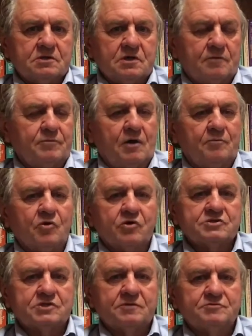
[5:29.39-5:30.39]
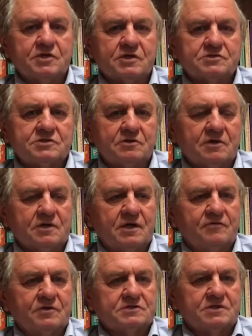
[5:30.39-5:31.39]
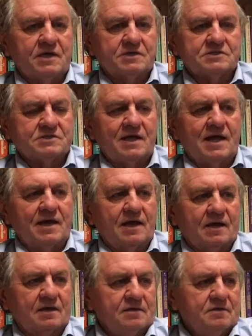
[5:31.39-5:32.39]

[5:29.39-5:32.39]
about more subjects. You can never. It's not static.